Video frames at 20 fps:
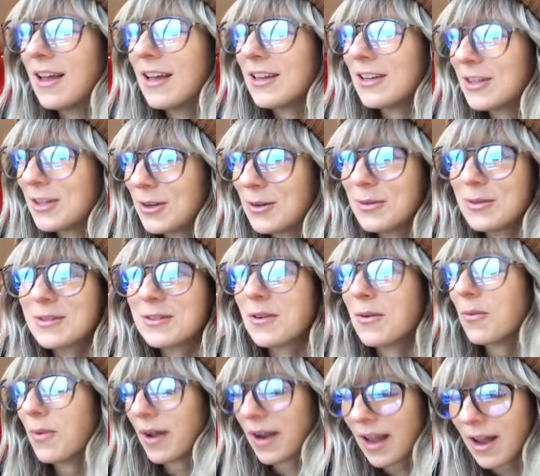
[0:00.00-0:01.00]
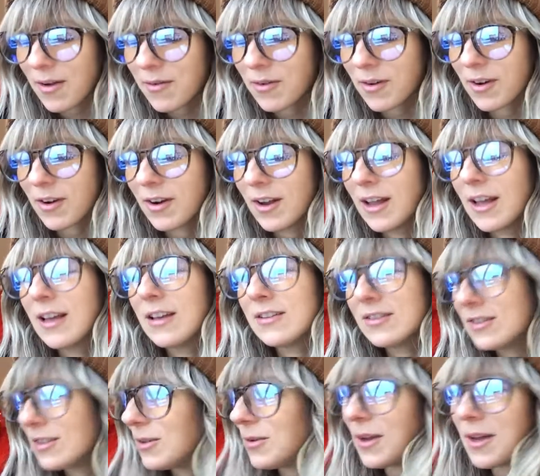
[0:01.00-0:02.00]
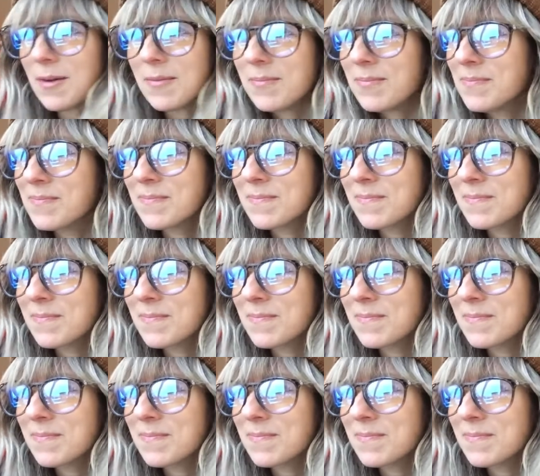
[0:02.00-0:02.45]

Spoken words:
use whatever to him.